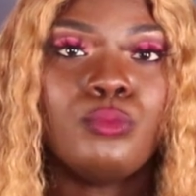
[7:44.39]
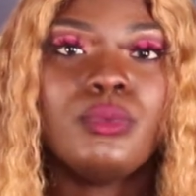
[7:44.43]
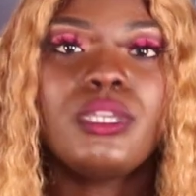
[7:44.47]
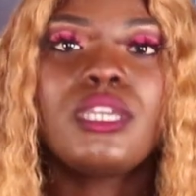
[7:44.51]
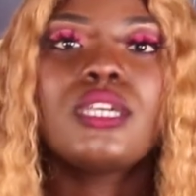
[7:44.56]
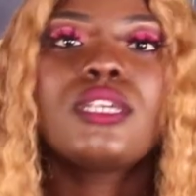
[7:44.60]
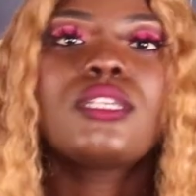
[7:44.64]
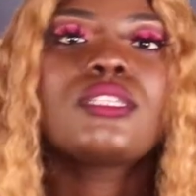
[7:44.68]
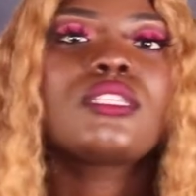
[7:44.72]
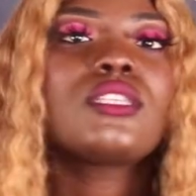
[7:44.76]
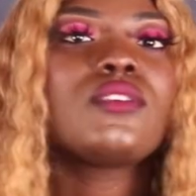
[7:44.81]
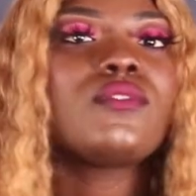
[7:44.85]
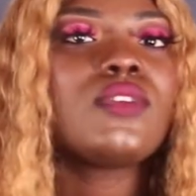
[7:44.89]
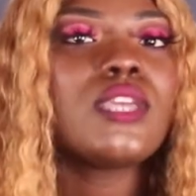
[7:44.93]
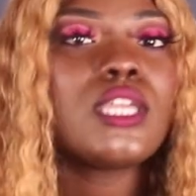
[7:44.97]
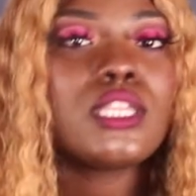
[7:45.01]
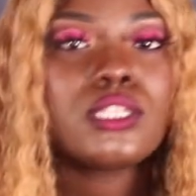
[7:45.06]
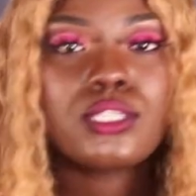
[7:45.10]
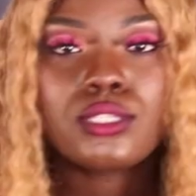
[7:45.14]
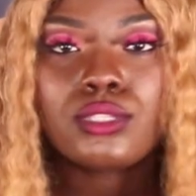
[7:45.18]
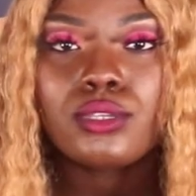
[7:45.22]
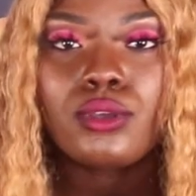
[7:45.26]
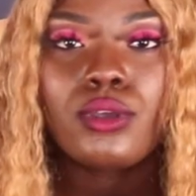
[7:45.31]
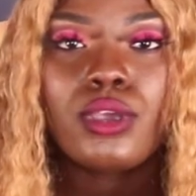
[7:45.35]
because of
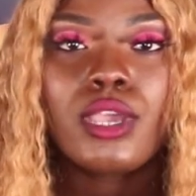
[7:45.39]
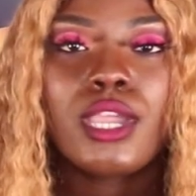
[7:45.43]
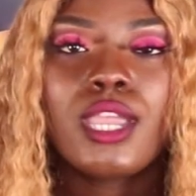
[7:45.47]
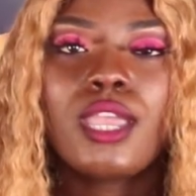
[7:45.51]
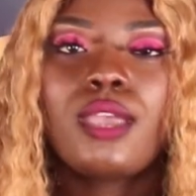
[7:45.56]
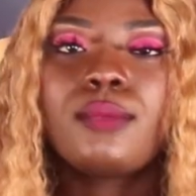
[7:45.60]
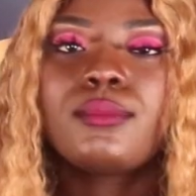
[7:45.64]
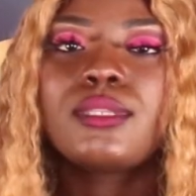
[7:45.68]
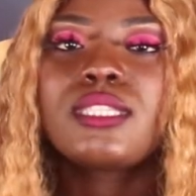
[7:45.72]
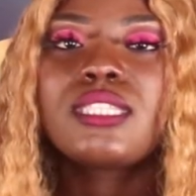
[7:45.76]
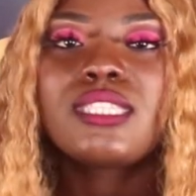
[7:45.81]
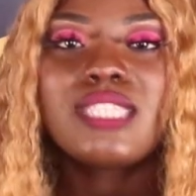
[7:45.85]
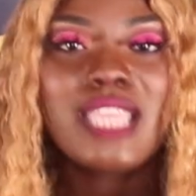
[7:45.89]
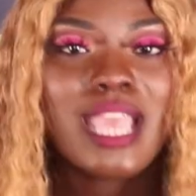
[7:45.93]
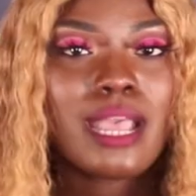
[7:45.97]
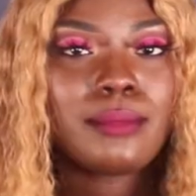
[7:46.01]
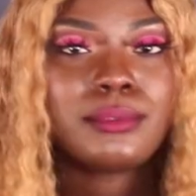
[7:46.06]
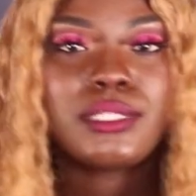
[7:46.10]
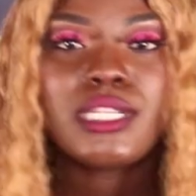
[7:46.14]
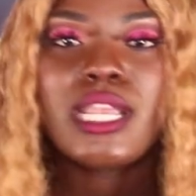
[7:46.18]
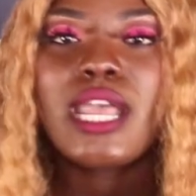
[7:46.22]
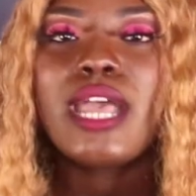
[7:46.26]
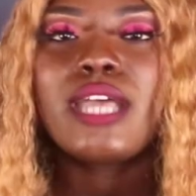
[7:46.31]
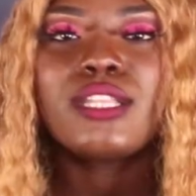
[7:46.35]
Instagram,
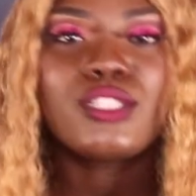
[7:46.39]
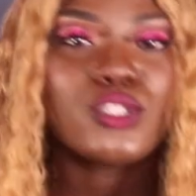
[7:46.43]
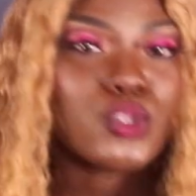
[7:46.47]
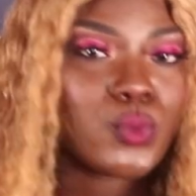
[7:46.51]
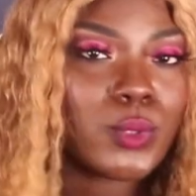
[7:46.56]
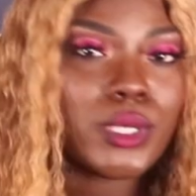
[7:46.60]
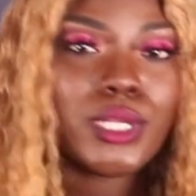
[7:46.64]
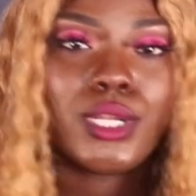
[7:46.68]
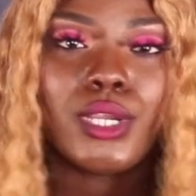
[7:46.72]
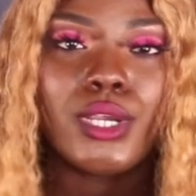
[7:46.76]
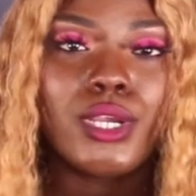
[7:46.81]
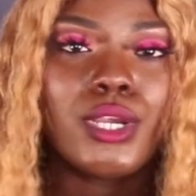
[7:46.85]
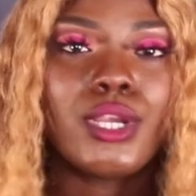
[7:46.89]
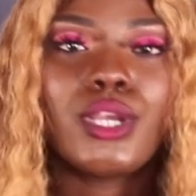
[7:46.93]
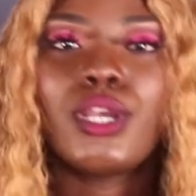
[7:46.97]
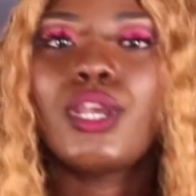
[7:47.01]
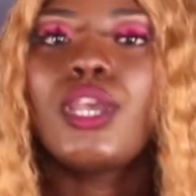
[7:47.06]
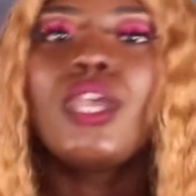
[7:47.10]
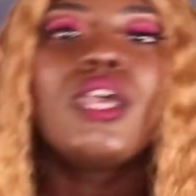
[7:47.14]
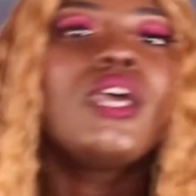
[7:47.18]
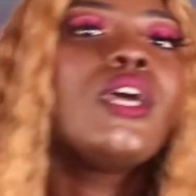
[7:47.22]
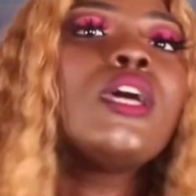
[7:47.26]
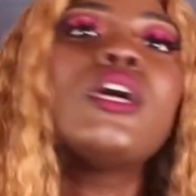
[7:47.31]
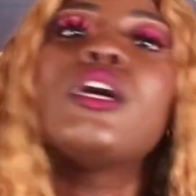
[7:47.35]
Snapchat, Twitter,